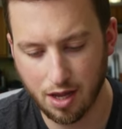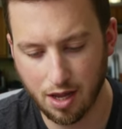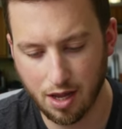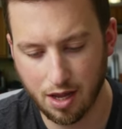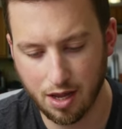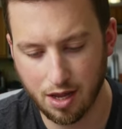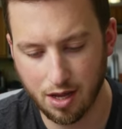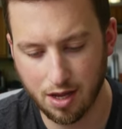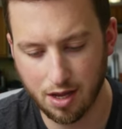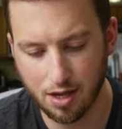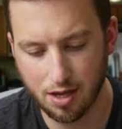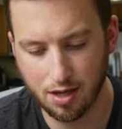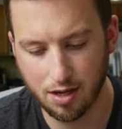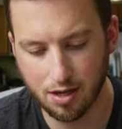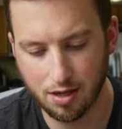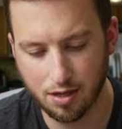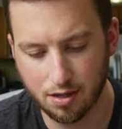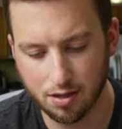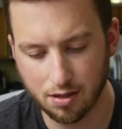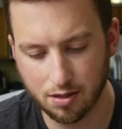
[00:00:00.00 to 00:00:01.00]

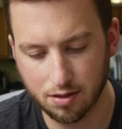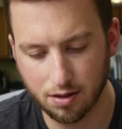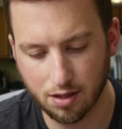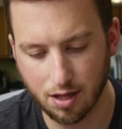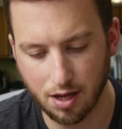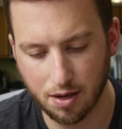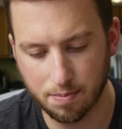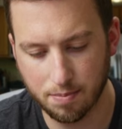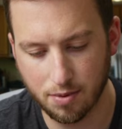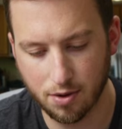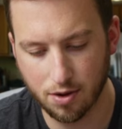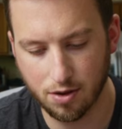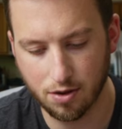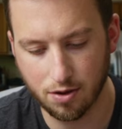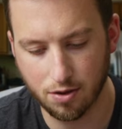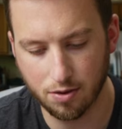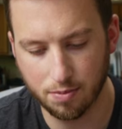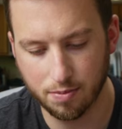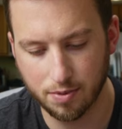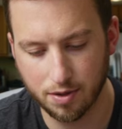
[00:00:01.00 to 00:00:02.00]
a light
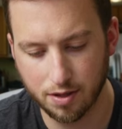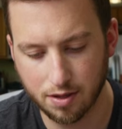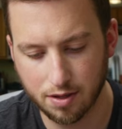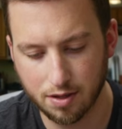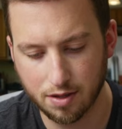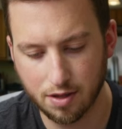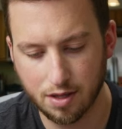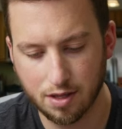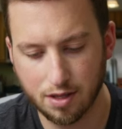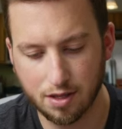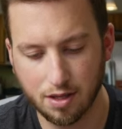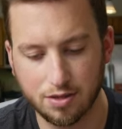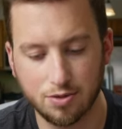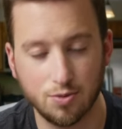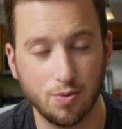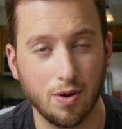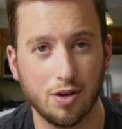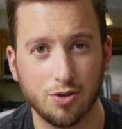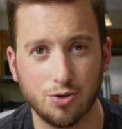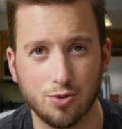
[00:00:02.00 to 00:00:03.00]
bulb that's
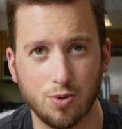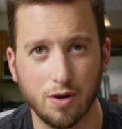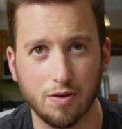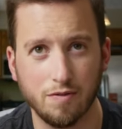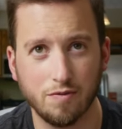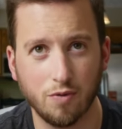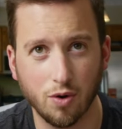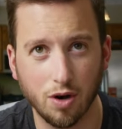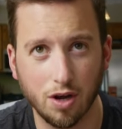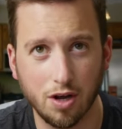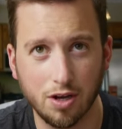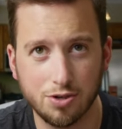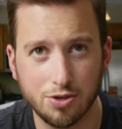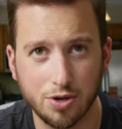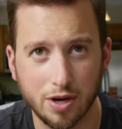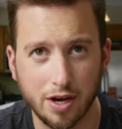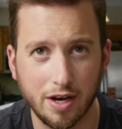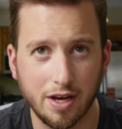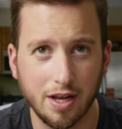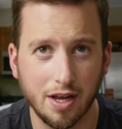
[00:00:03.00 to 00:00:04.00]
around
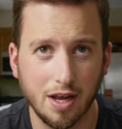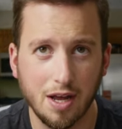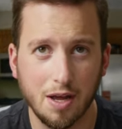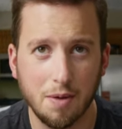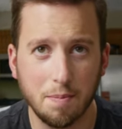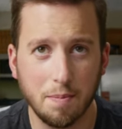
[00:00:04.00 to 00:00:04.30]
2400,